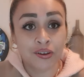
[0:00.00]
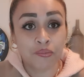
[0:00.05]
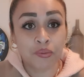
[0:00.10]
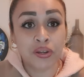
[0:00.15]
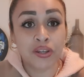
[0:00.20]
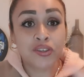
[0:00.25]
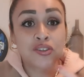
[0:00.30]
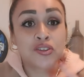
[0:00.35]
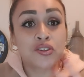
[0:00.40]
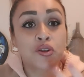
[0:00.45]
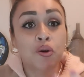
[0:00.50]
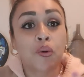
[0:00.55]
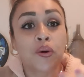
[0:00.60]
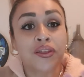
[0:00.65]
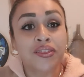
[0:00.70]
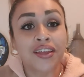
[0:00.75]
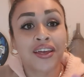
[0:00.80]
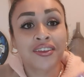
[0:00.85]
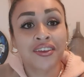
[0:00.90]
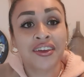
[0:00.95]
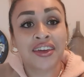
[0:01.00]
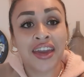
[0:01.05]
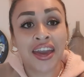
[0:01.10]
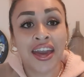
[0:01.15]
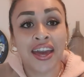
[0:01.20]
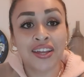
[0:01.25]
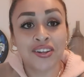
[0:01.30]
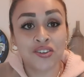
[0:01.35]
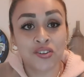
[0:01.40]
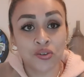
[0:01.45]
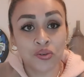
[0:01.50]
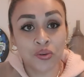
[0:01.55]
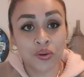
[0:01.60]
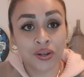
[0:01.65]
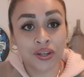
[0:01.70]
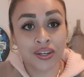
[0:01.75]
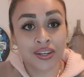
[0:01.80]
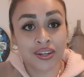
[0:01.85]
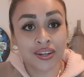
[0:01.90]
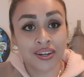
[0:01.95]
But it's knowing that you can do
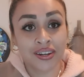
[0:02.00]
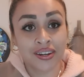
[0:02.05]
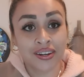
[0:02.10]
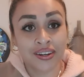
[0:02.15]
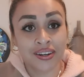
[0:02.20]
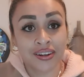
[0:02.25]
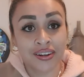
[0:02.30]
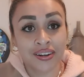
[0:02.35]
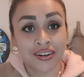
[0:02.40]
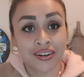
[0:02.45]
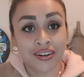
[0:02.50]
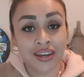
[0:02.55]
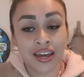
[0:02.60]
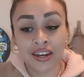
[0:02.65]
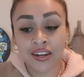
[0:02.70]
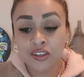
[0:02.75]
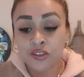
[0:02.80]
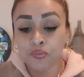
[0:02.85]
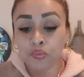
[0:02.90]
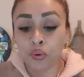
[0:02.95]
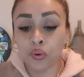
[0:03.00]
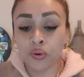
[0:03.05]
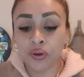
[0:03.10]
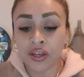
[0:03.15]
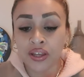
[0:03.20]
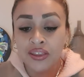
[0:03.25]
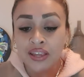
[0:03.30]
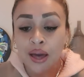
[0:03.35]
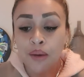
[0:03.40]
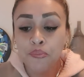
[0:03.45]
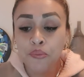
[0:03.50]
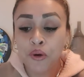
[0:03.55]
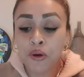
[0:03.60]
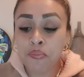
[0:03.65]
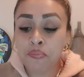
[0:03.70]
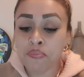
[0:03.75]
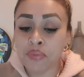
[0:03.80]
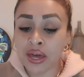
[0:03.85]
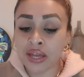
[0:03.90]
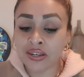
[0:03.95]
it. And it's putting that
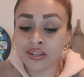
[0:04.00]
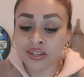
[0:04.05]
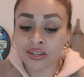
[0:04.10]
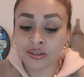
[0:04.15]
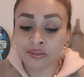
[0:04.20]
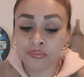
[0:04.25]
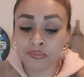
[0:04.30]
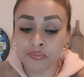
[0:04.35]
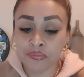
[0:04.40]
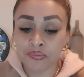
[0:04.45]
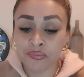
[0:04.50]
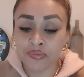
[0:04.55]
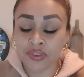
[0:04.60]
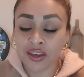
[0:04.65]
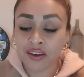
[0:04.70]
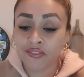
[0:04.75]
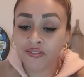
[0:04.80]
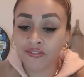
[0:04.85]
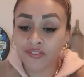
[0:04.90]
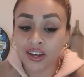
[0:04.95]
momentum, that